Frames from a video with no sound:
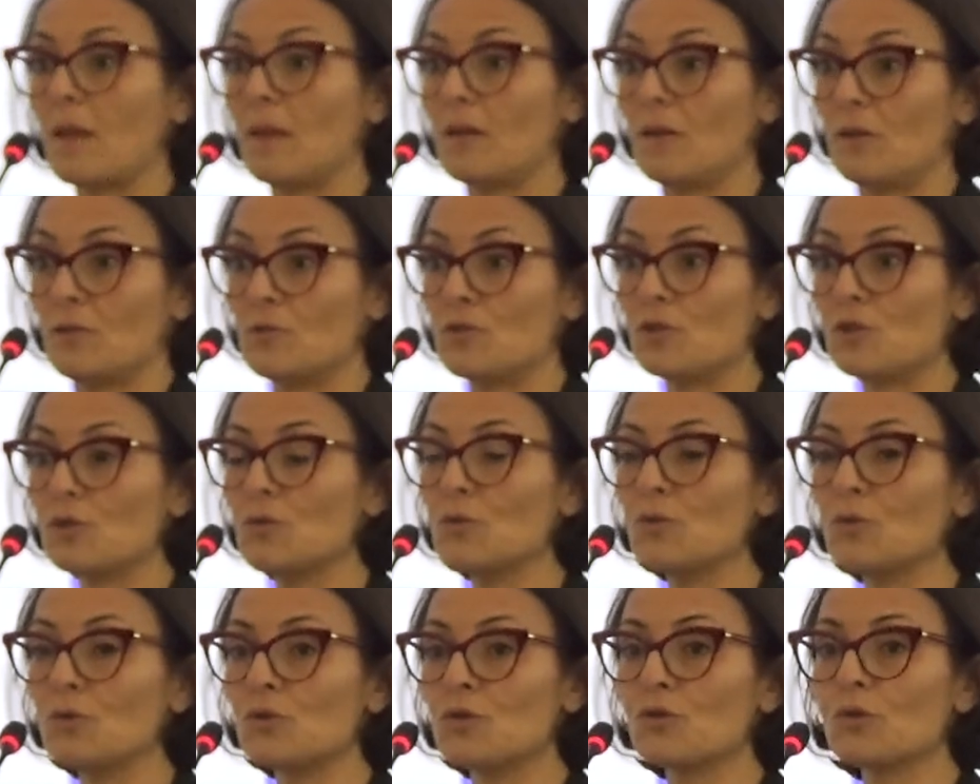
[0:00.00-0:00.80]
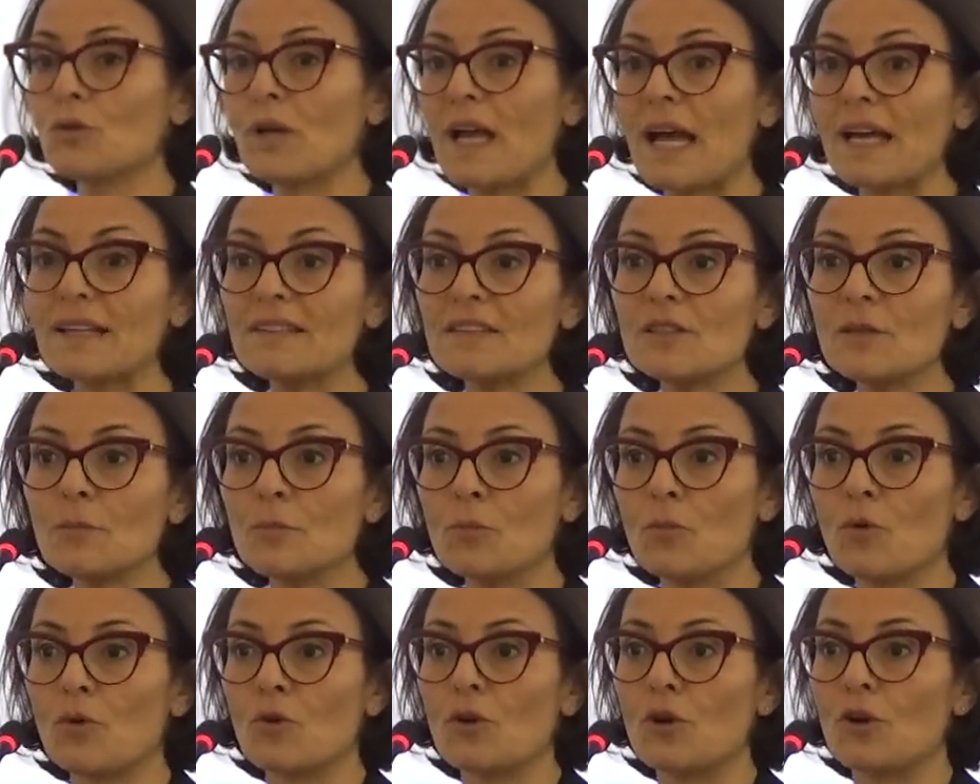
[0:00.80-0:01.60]
uh, to, to
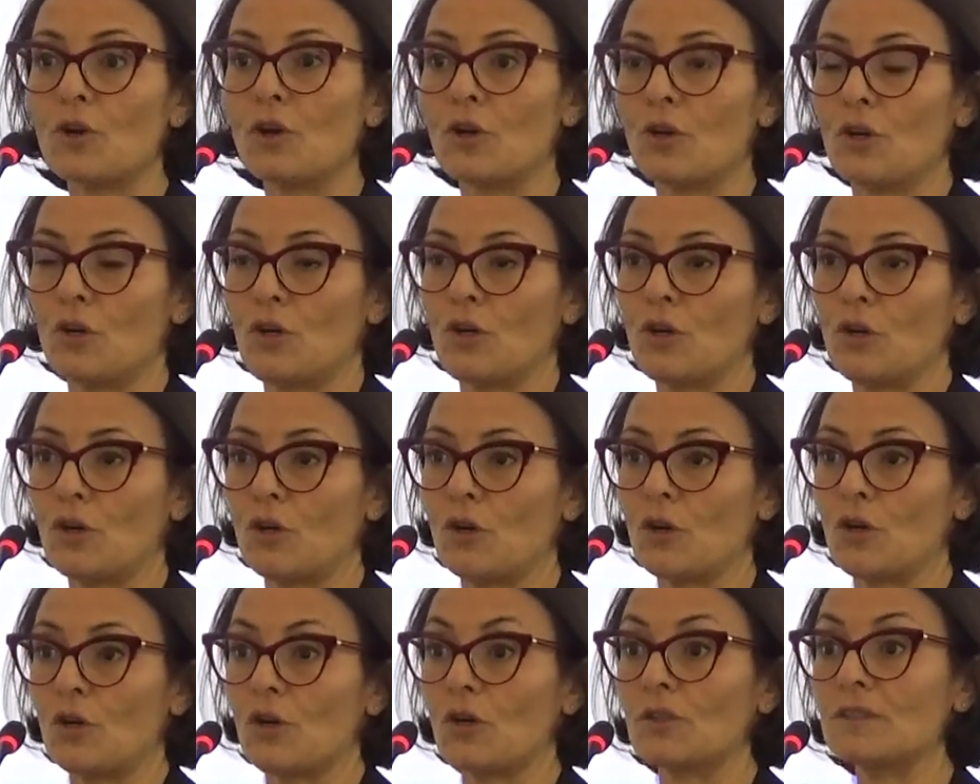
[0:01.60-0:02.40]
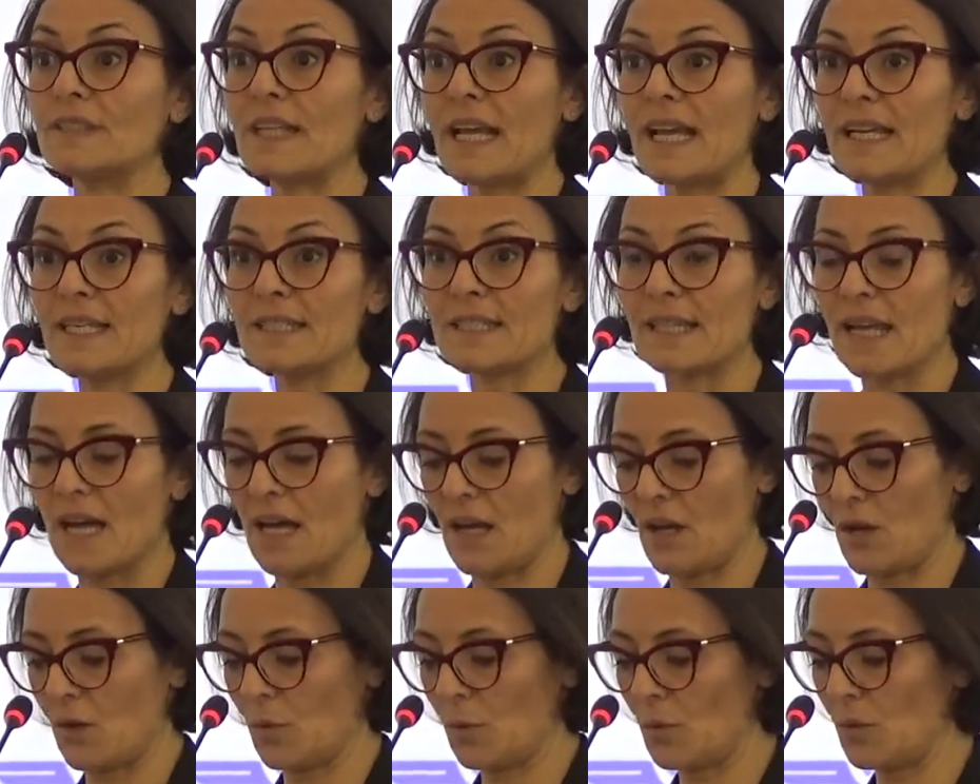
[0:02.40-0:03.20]
gather more uh,
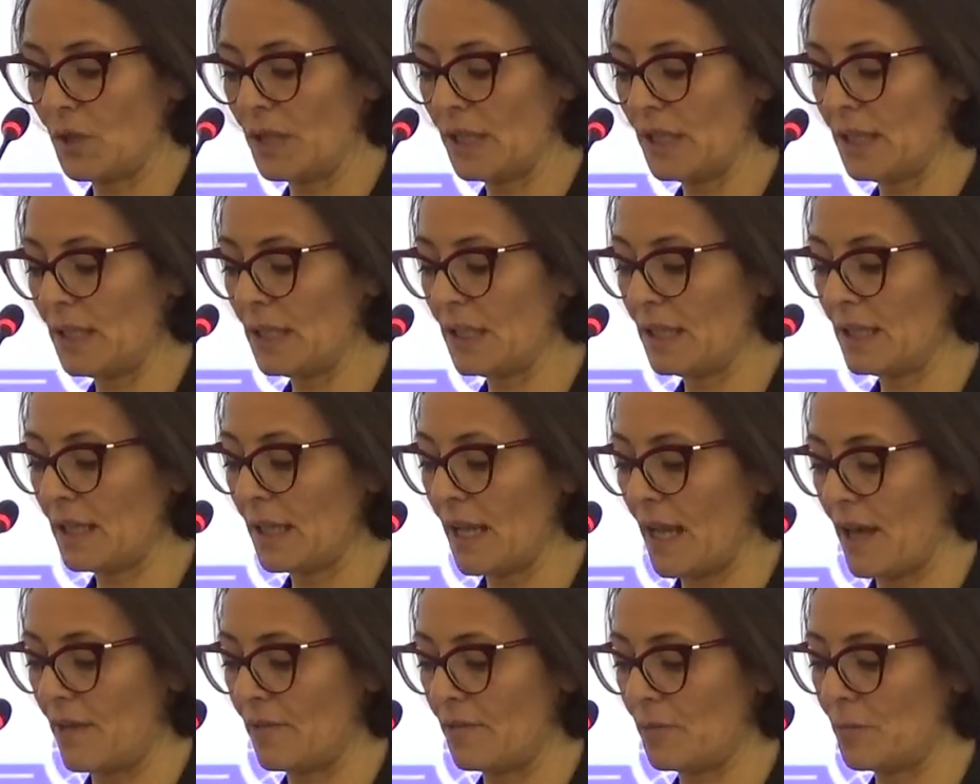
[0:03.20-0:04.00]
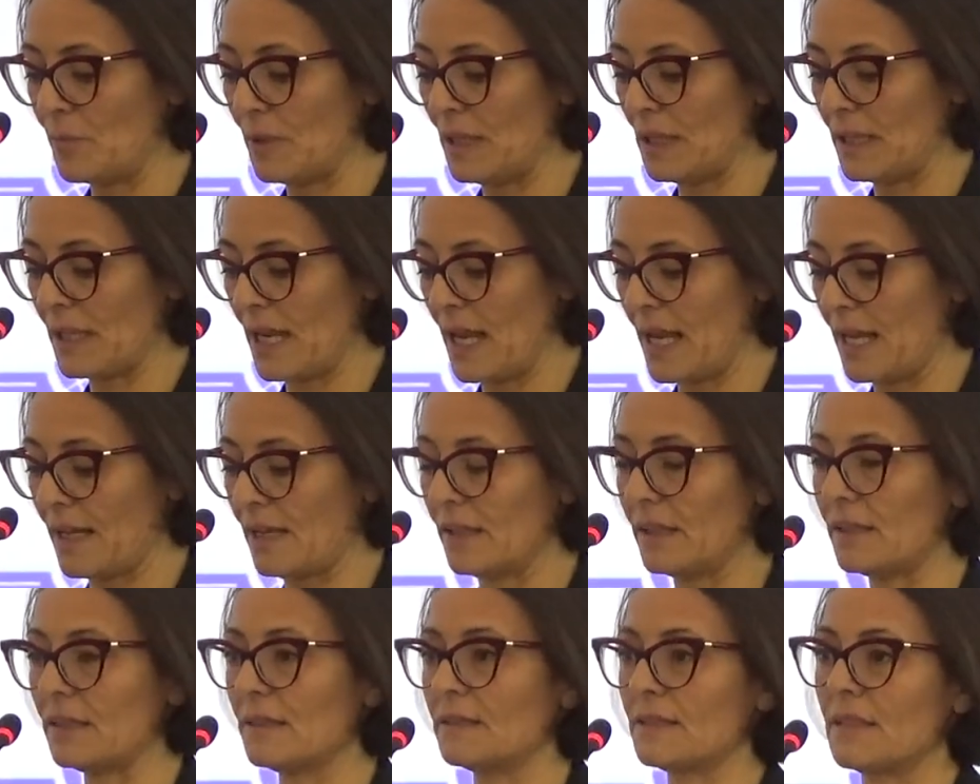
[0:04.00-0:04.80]
data, we have been
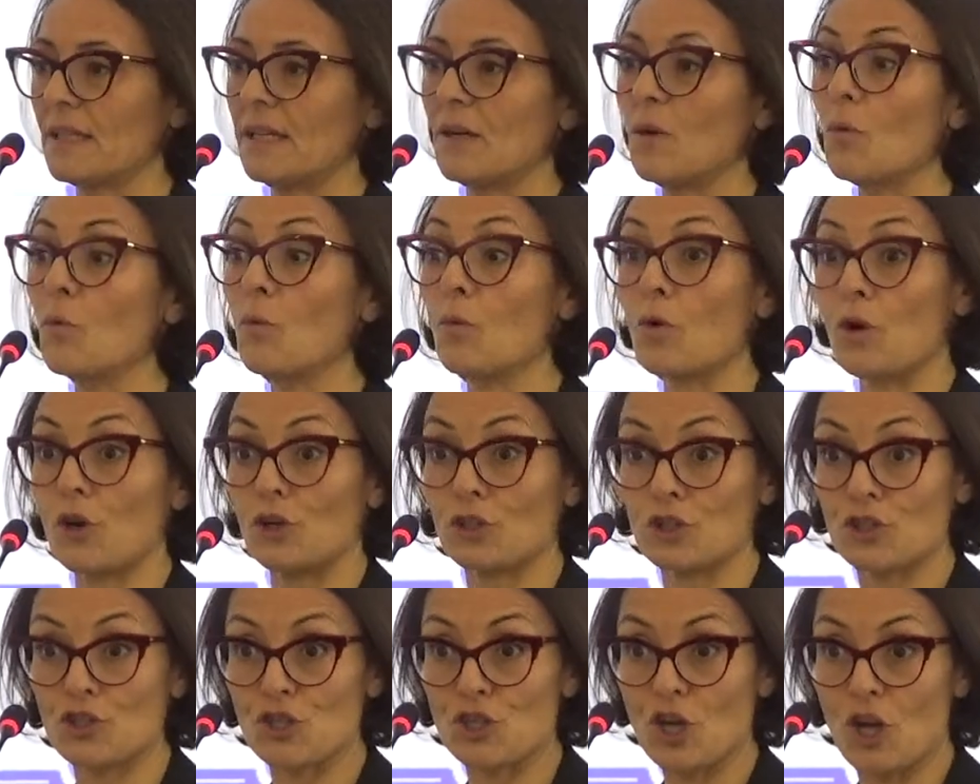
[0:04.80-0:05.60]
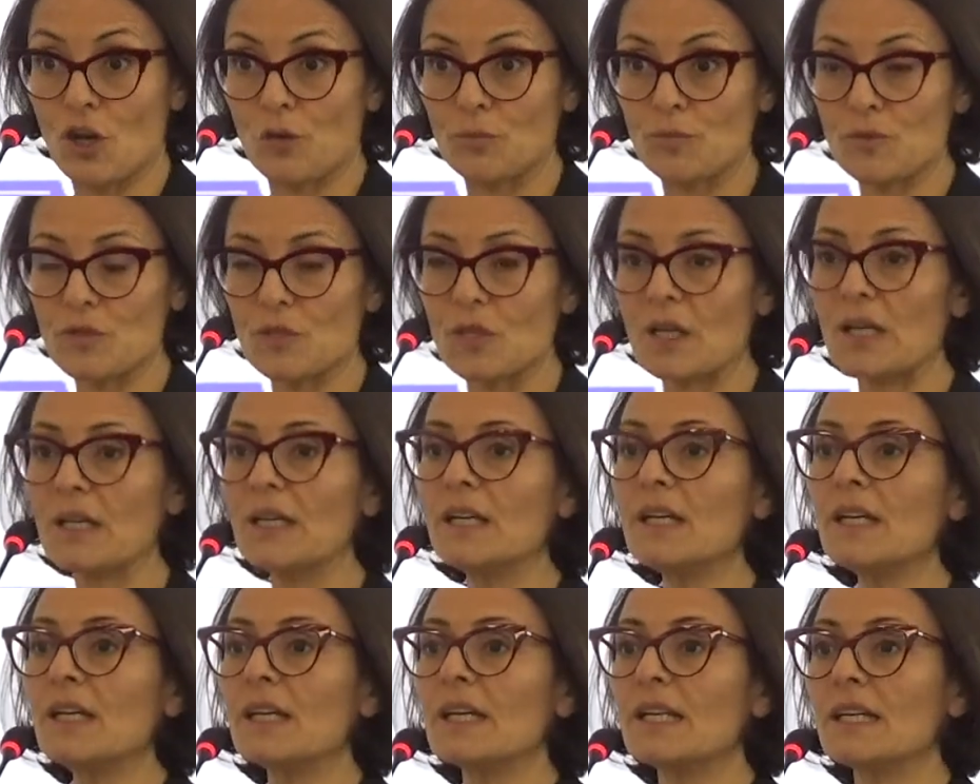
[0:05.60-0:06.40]
held uh, workshops
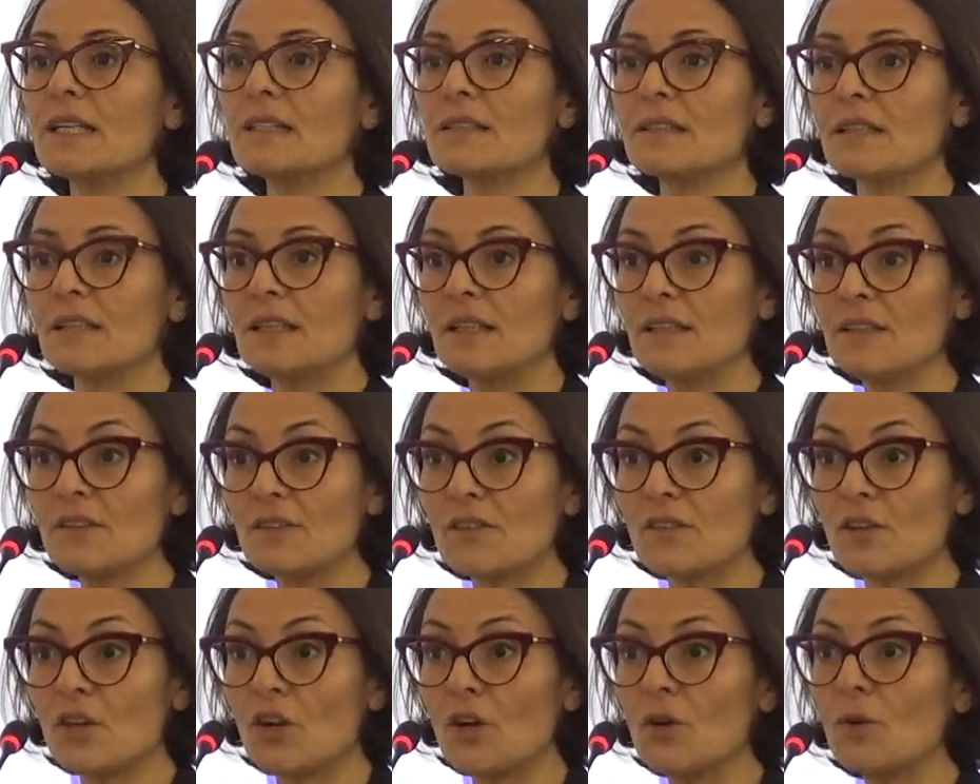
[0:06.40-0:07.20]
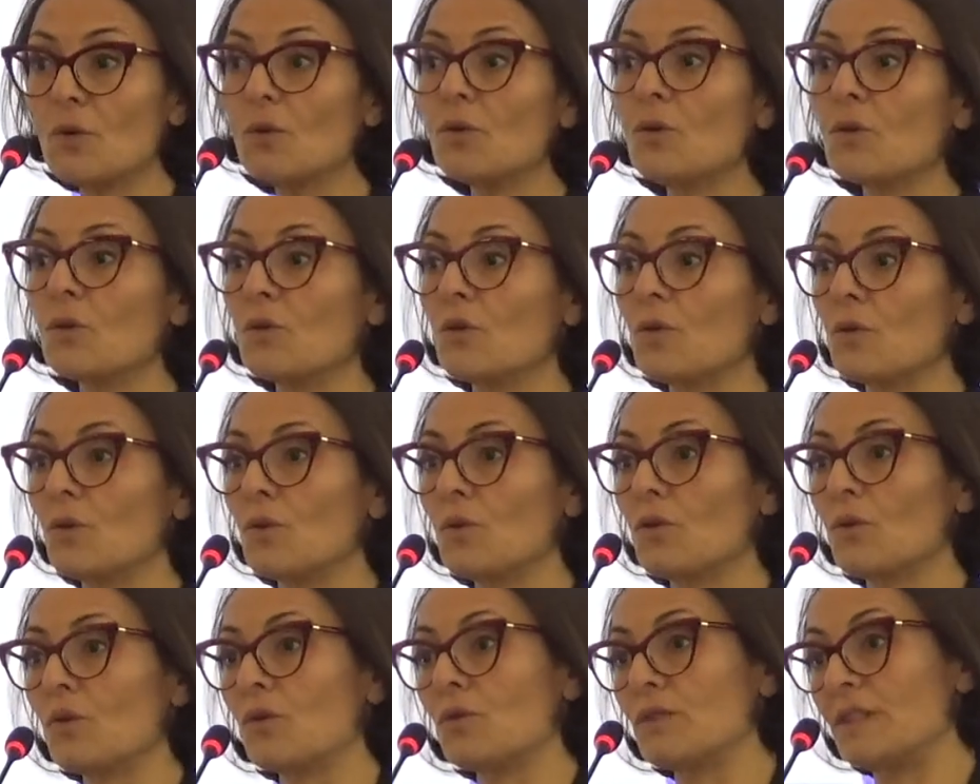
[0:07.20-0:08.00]
in Heathrow,
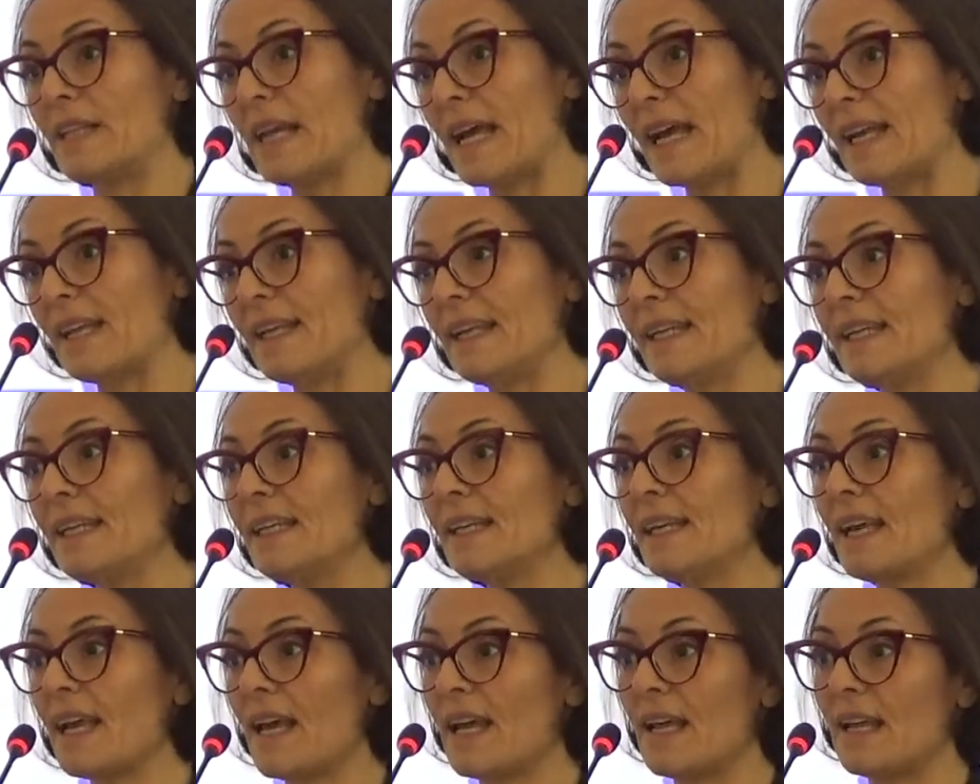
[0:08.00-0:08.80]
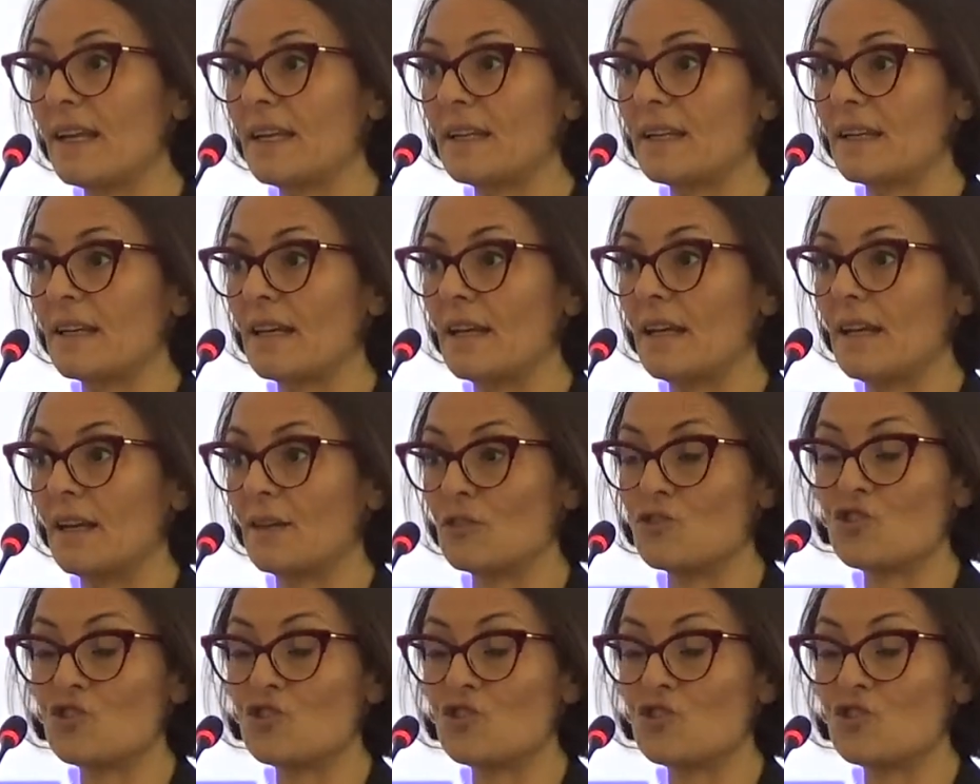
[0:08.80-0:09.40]
uh, Delhi and uh,